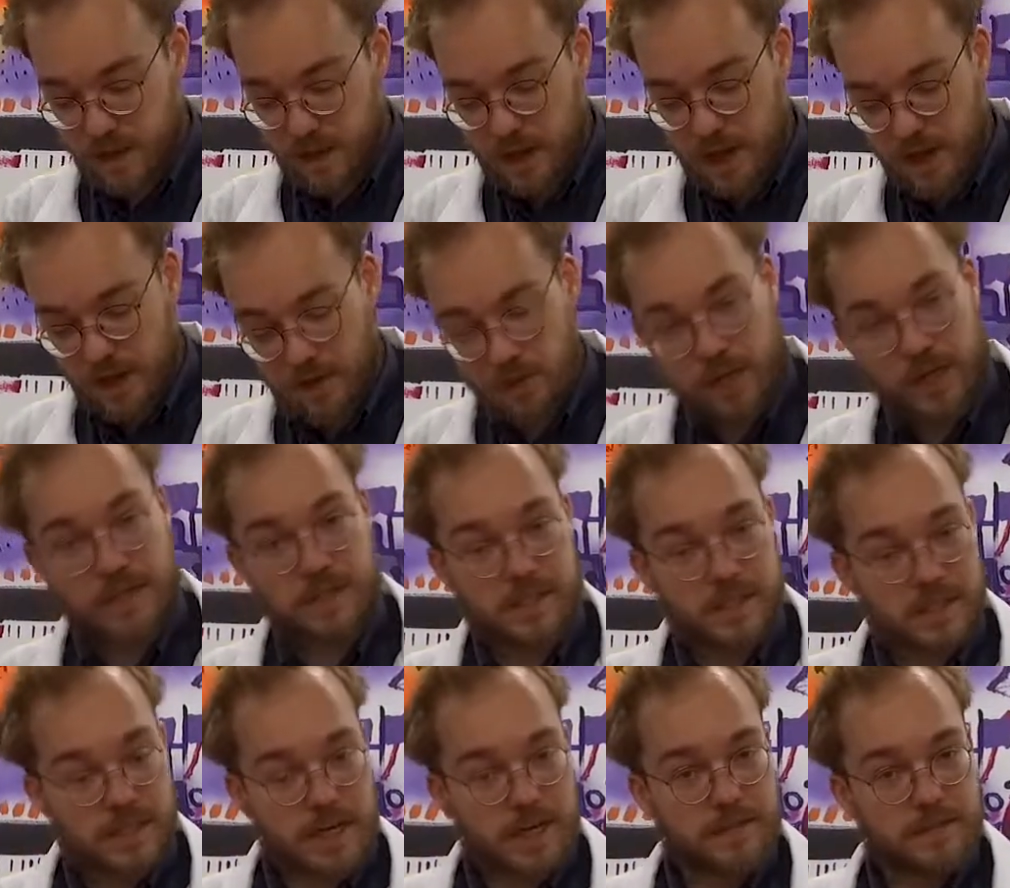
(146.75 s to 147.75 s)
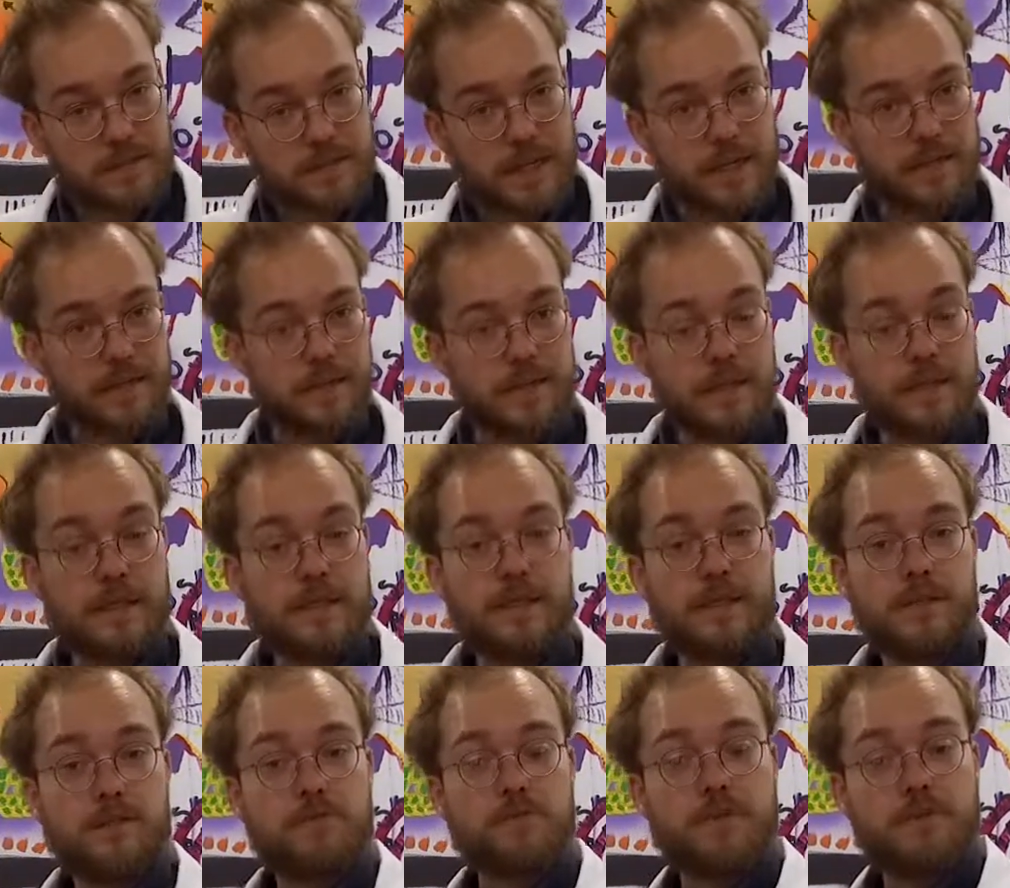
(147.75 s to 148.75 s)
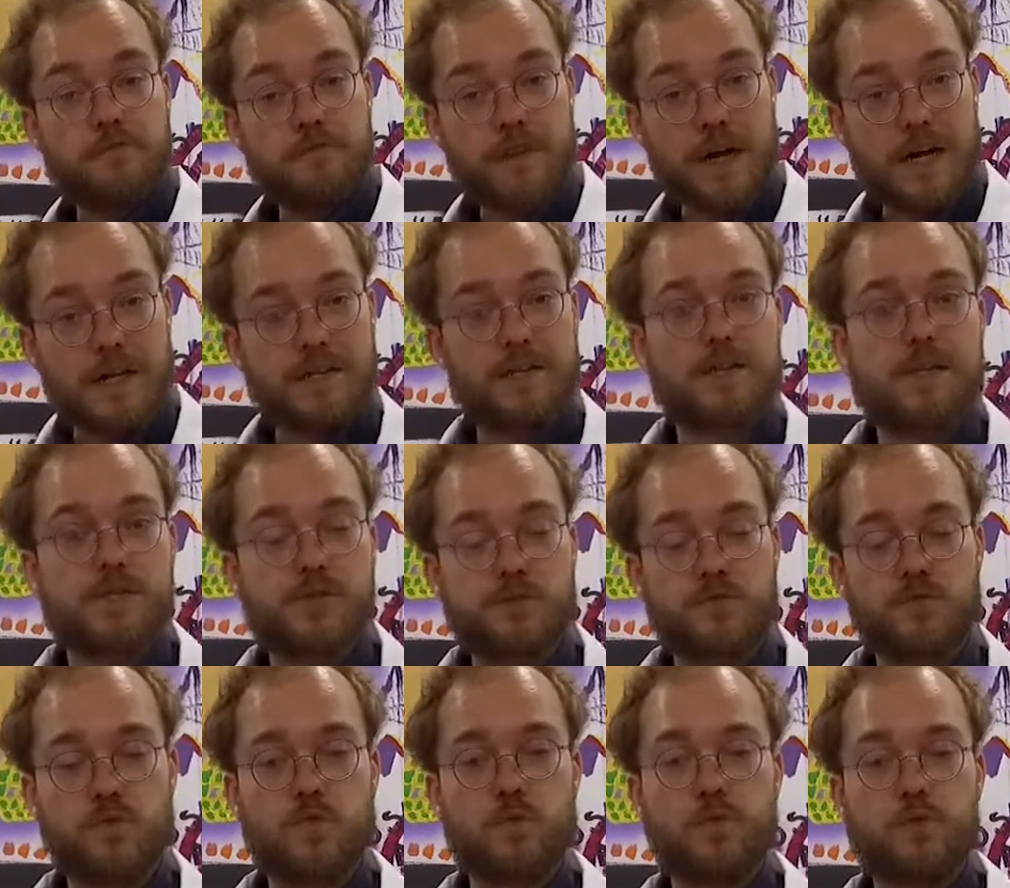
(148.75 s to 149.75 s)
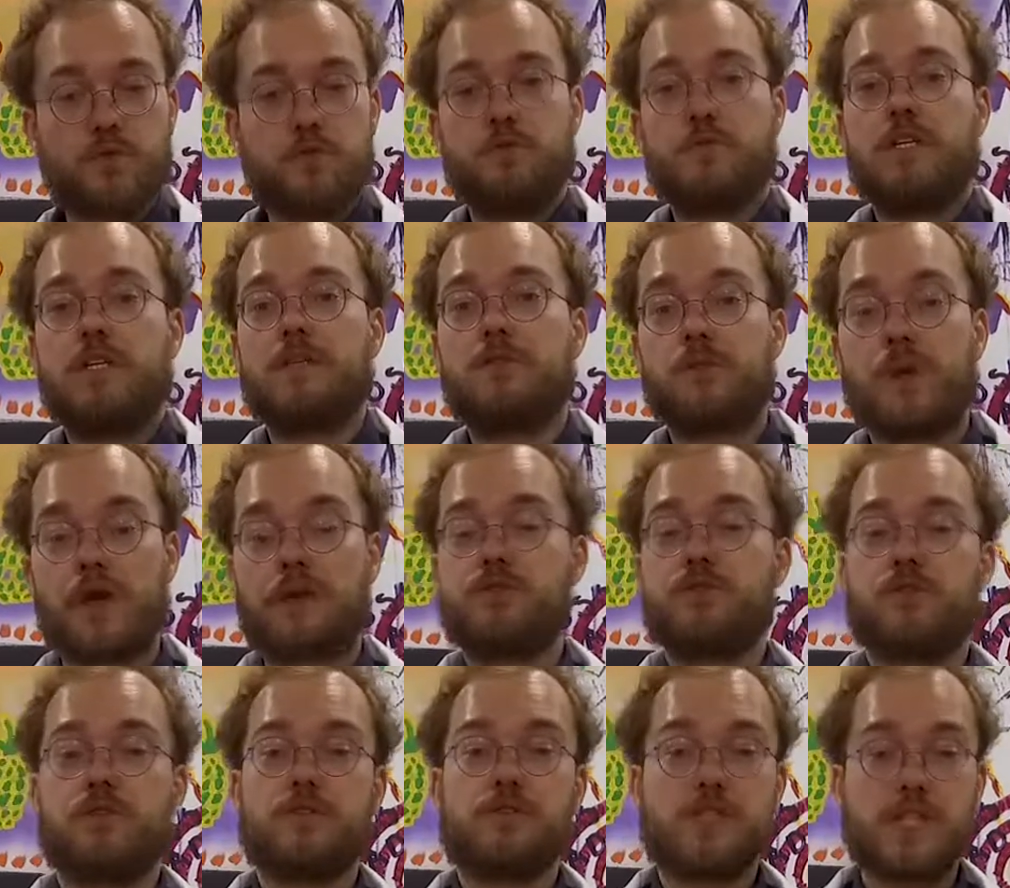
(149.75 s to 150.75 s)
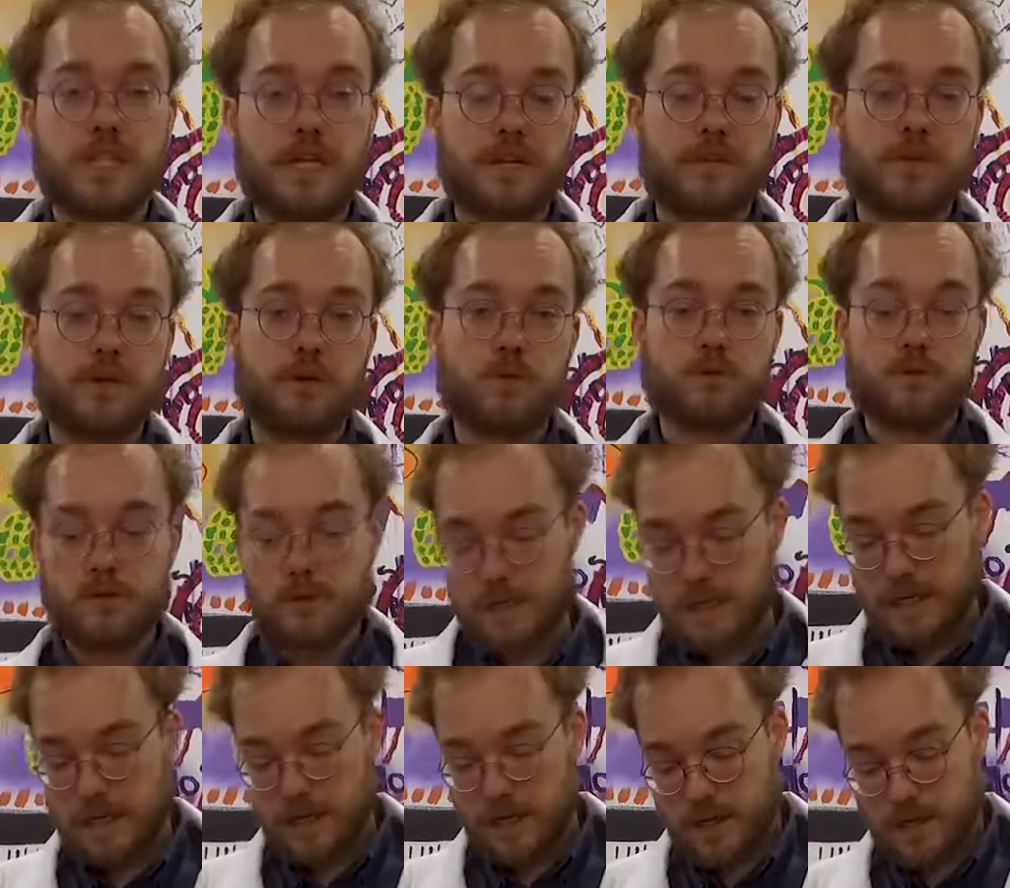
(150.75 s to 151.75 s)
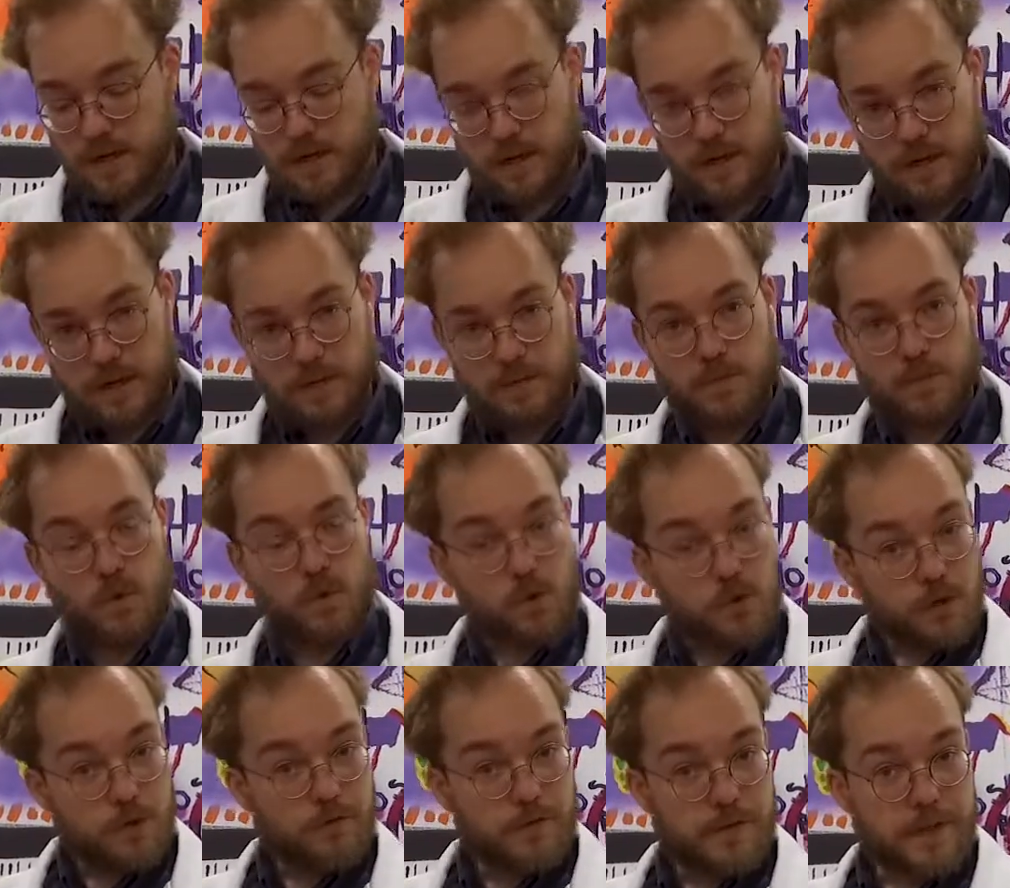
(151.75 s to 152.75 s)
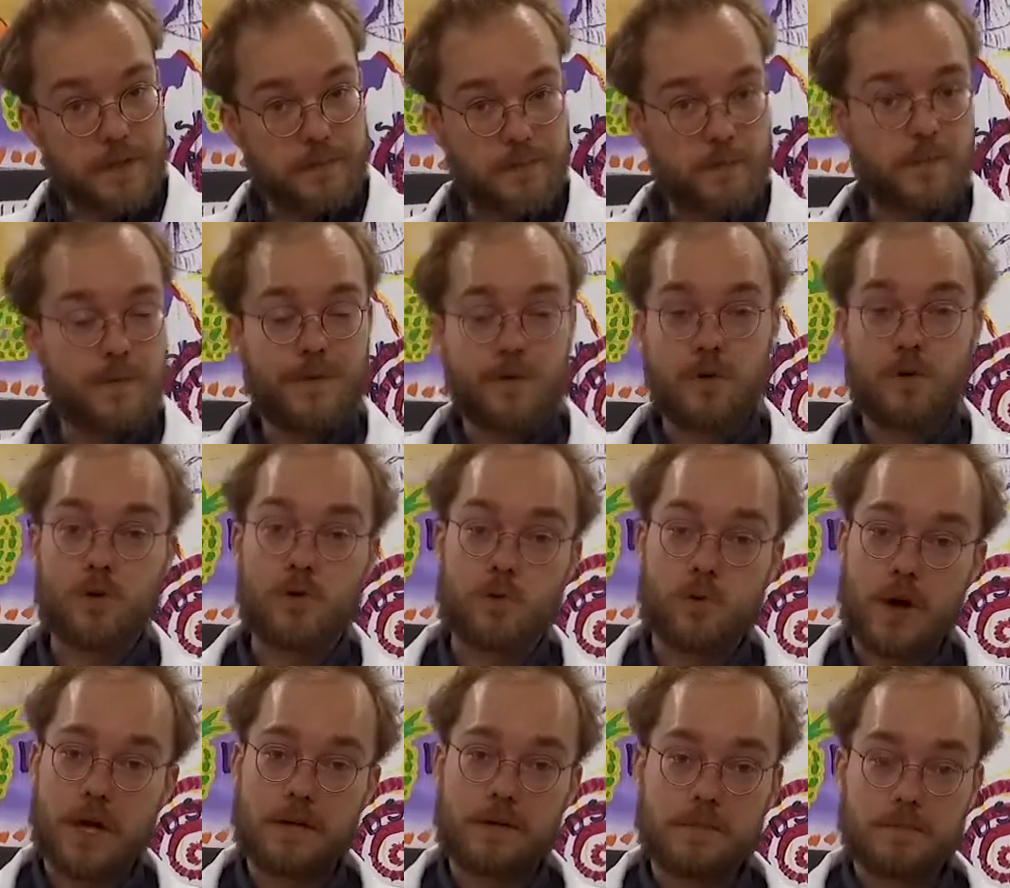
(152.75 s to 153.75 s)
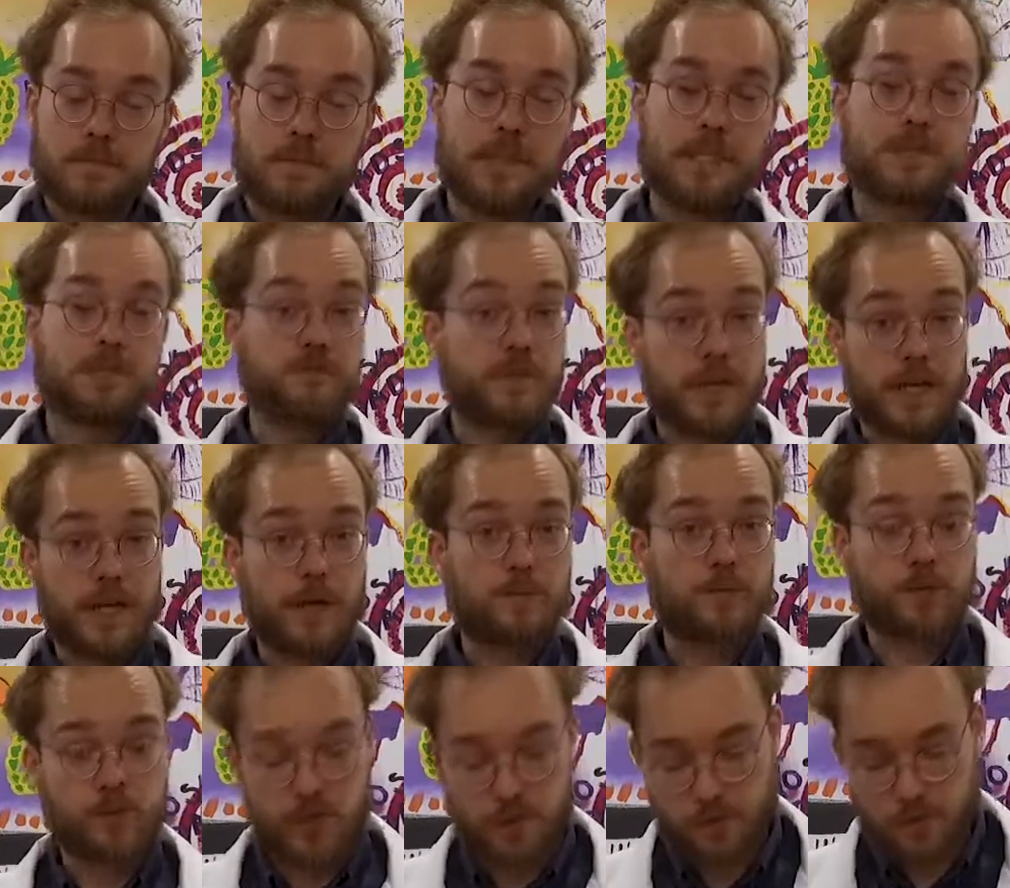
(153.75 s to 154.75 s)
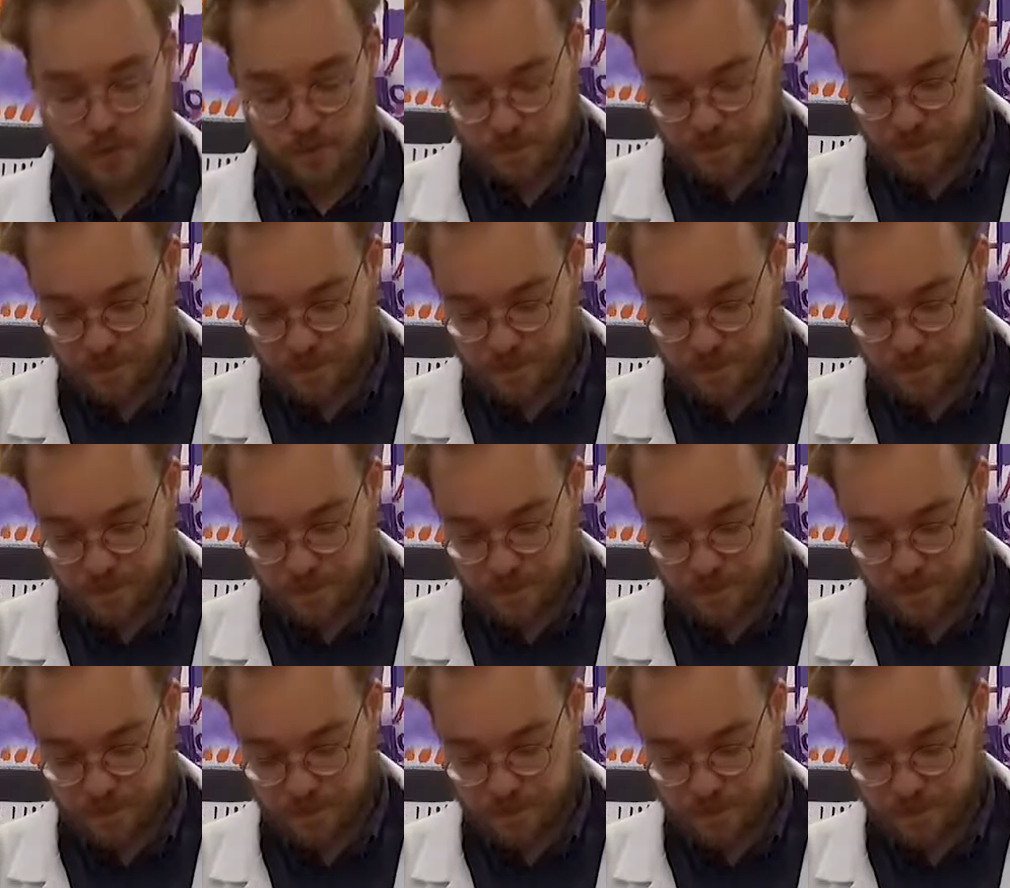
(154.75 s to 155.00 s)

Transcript: And you can decide then to refine these groups into actual scenarios, all of them or one. It's really up to you.